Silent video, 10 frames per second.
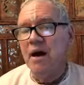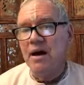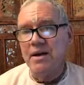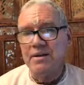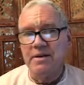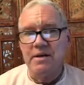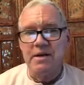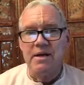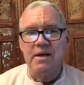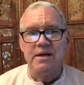mind.
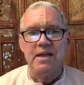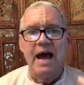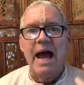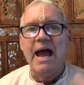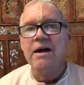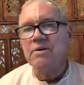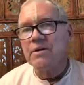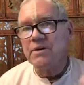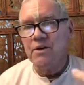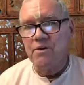The
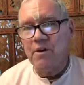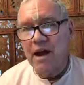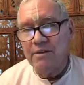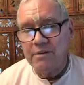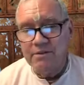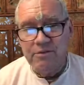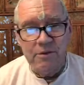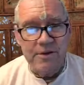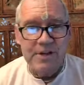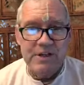hankering, the craving
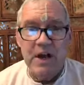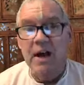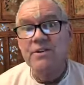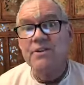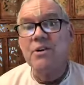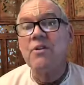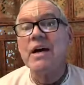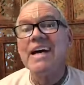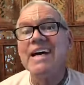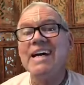for it does not so
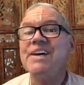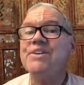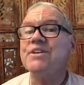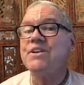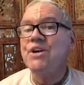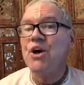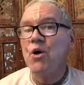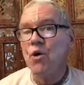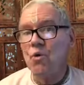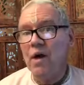easily
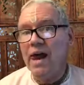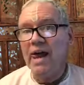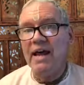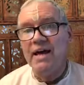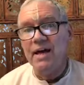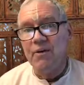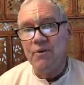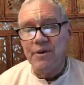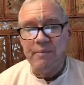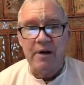go away
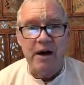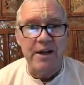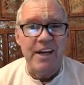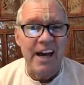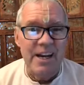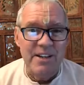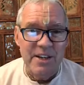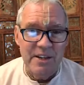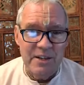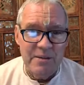when the body
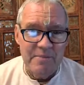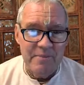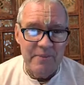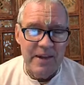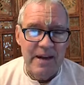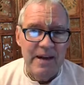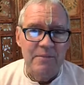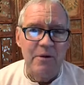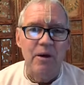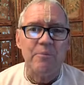ages.
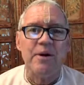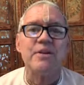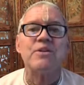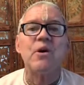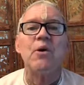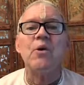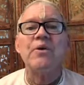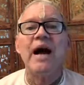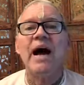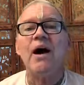Prabhupada
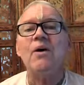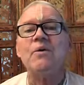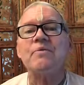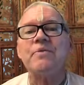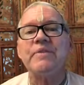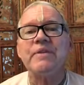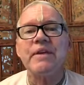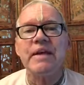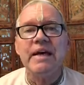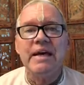told how
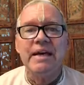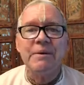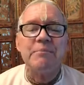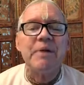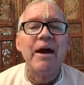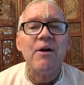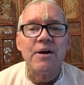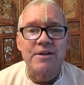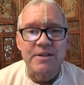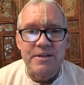in
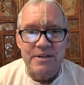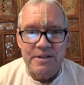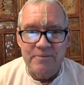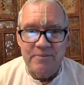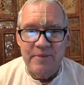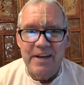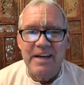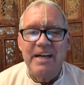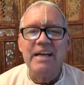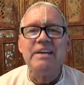Paris,
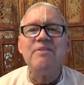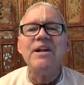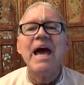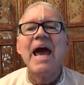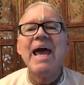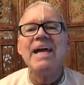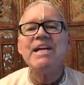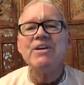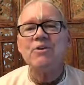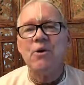even
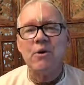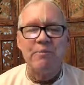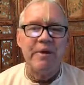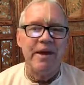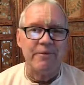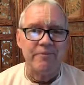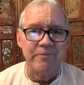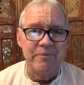80 year old men